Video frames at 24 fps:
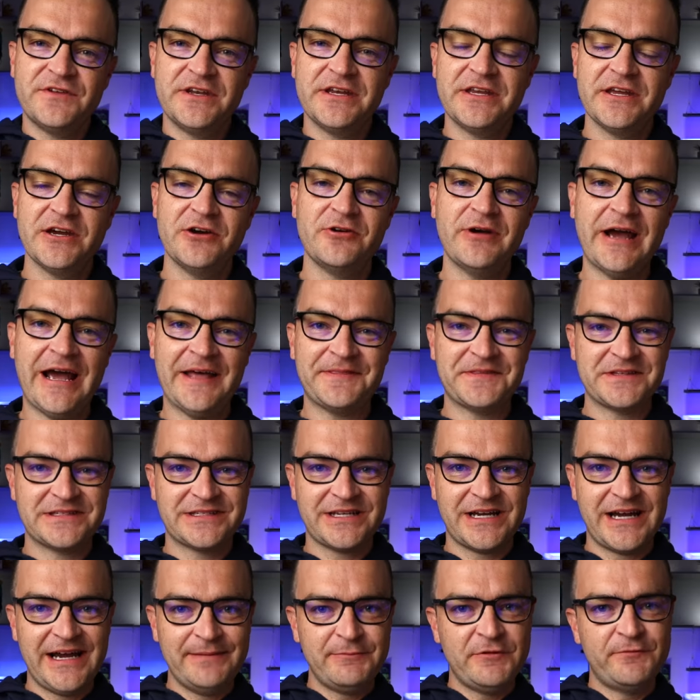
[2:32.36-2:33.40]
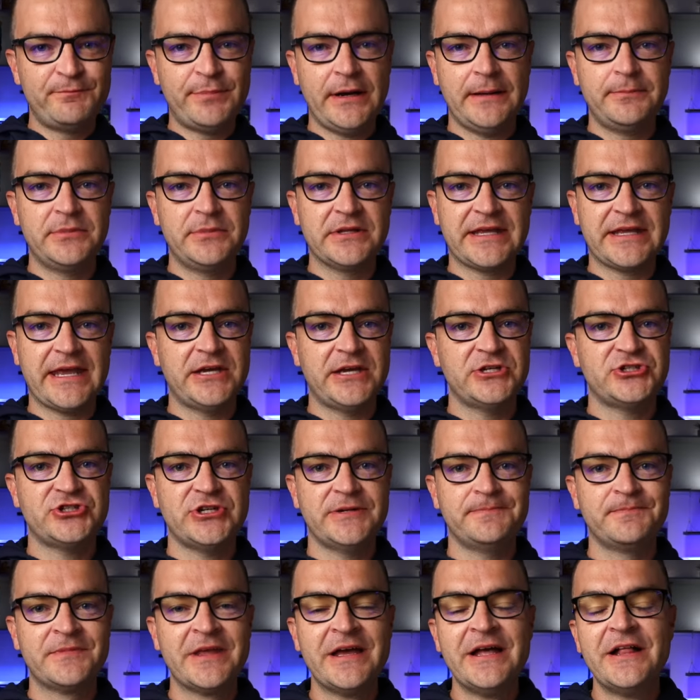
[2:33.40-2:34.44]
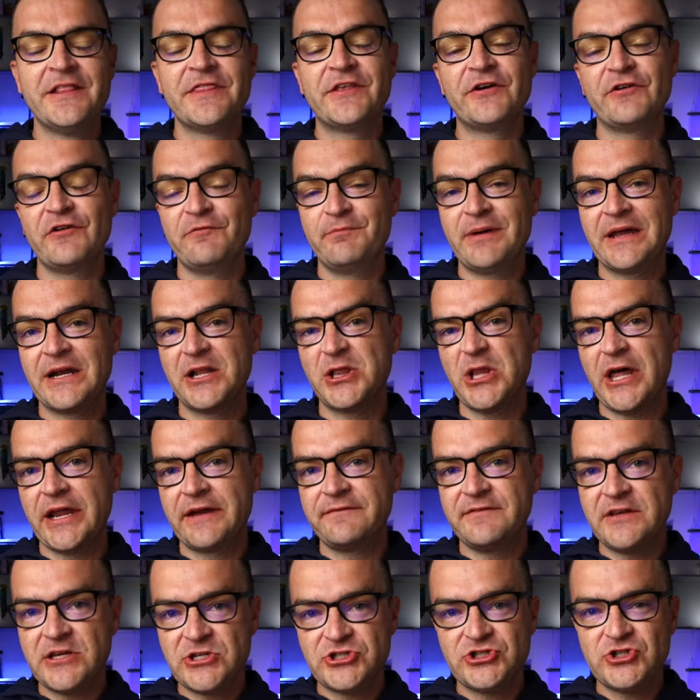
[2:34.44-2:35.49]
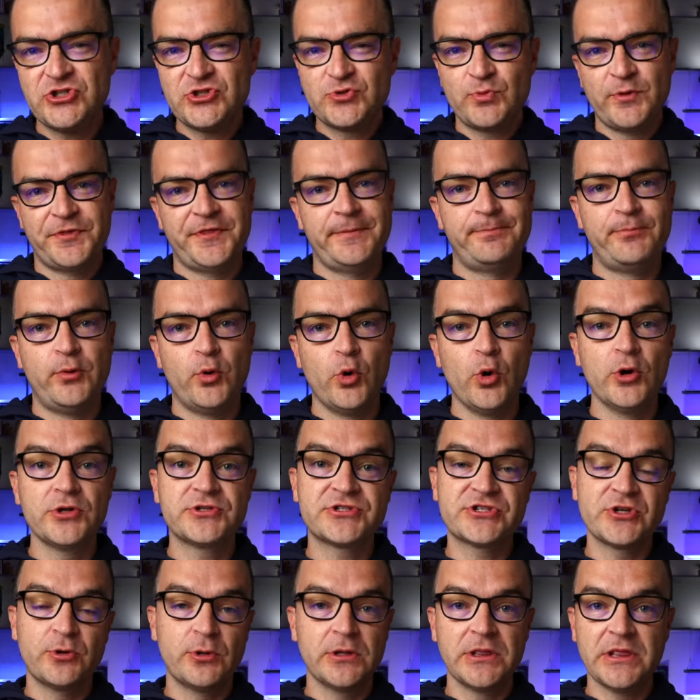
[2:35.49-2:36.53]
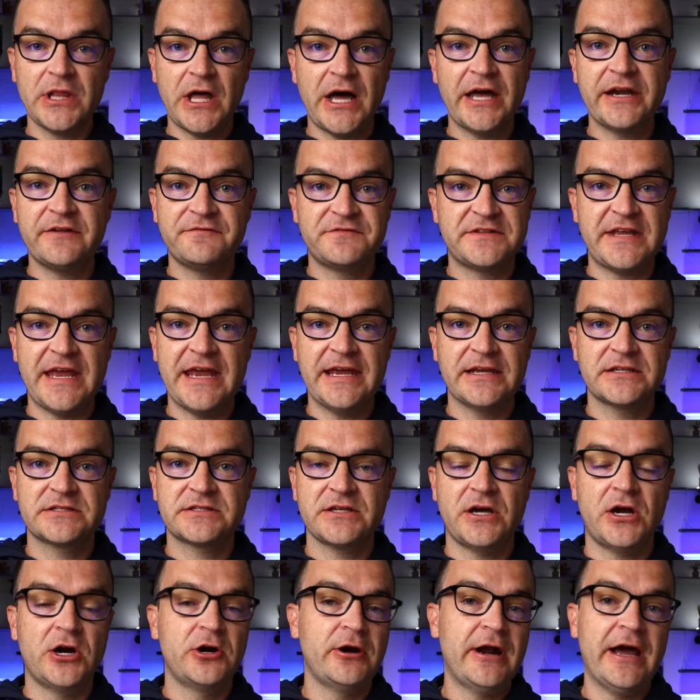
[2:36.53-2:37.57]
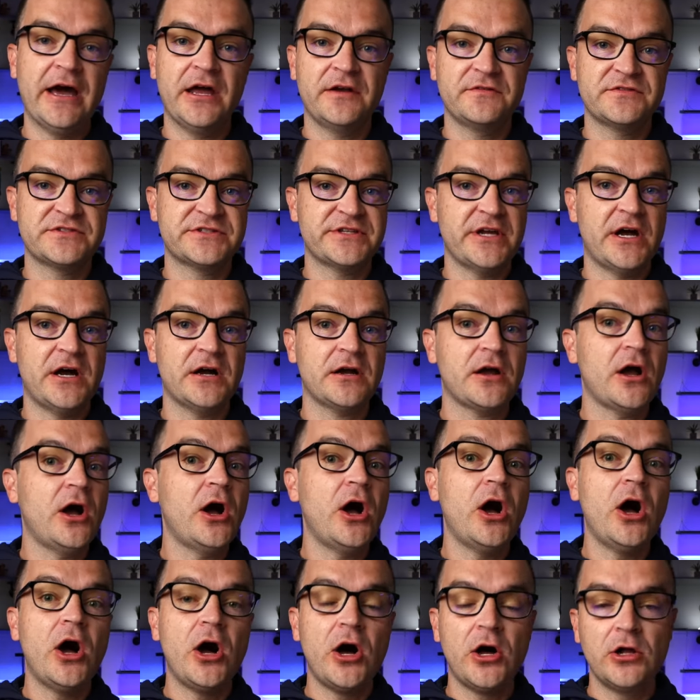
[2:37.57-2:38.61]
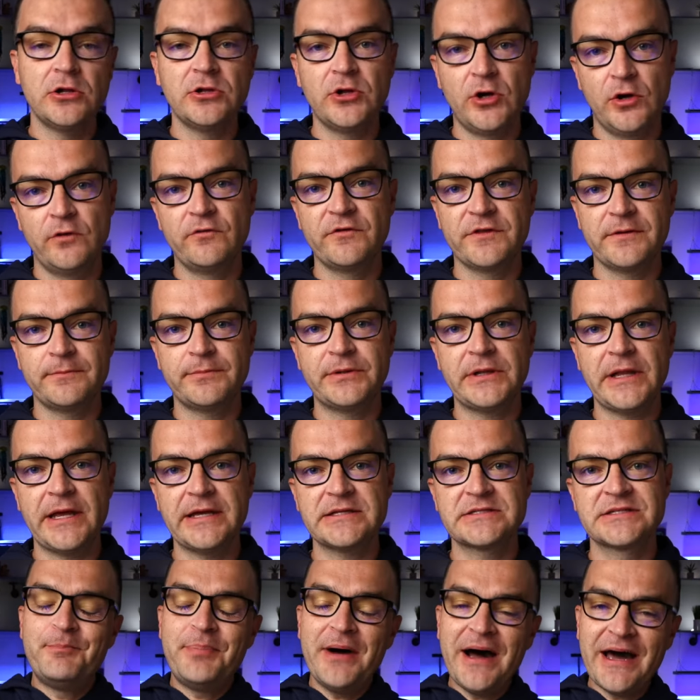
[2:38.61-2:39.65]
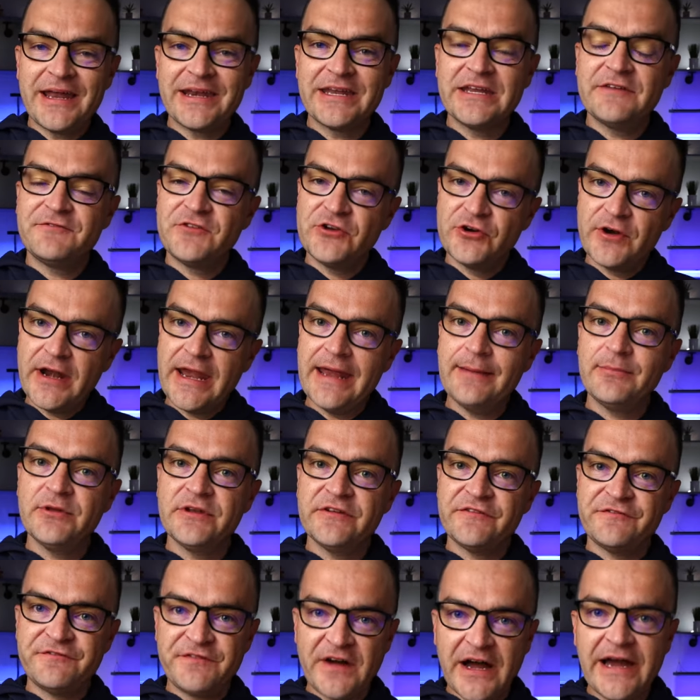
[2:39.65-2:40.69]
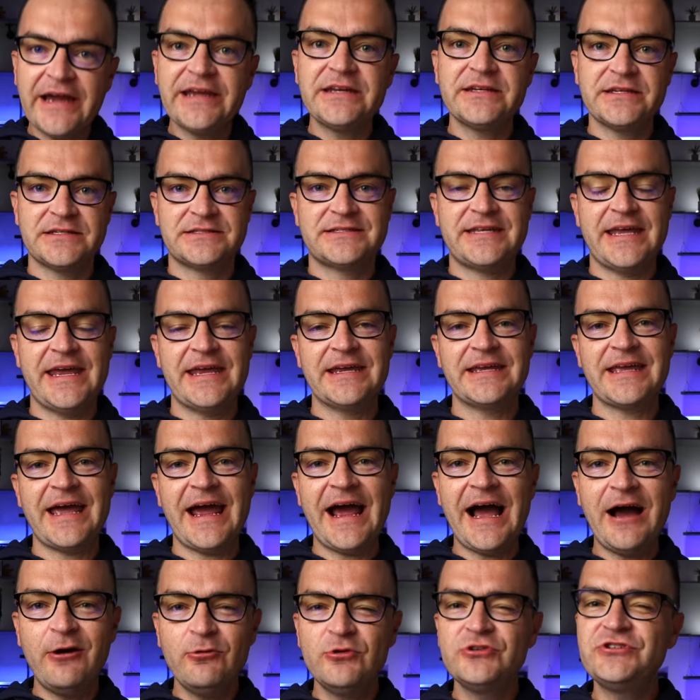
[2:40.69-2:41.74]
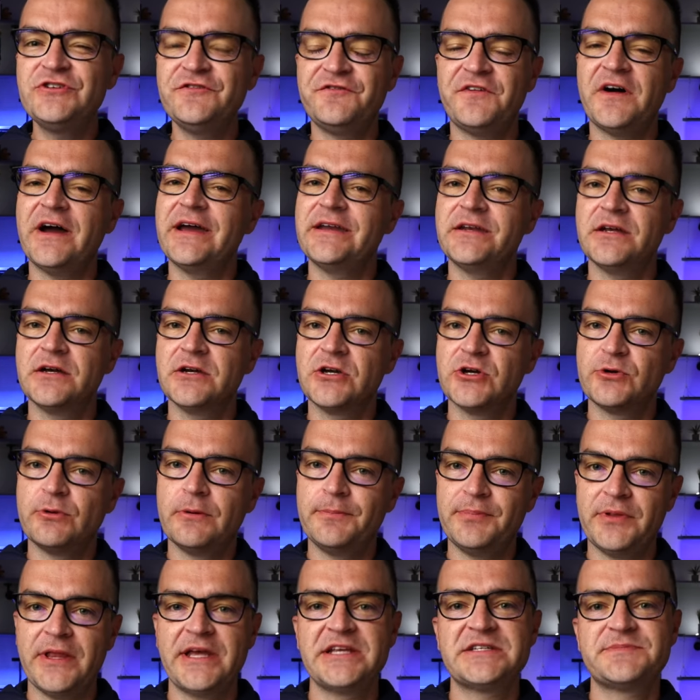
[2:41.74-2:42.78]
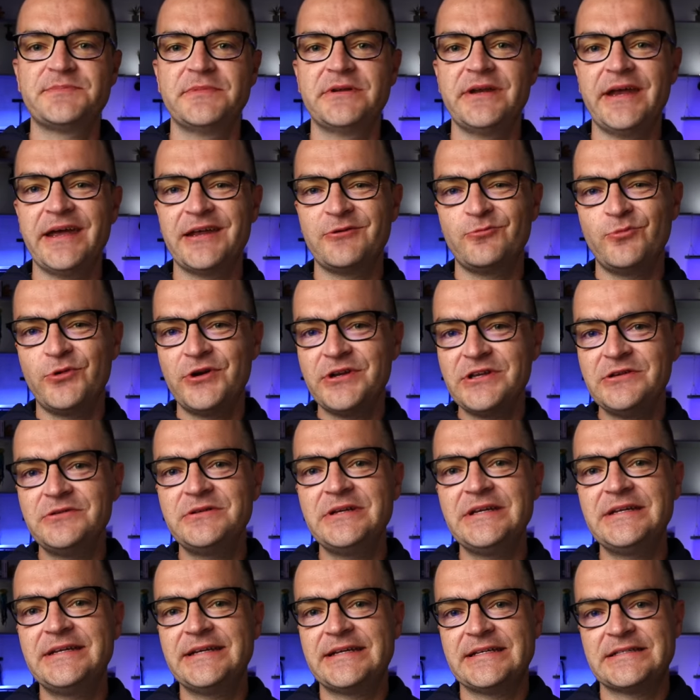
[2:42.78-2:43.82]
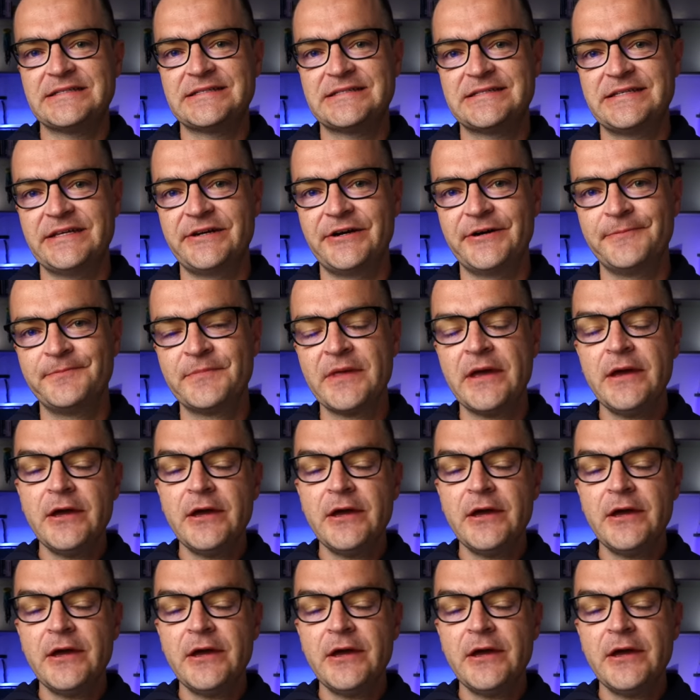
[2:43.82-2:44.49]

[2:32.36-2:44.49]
video, at the time of publication, there have been a lot of issues with the port, so a lot of tanks are out of stock all over the place. But if you're able to find a tank, how would you find a good replacement and what do you need to consider?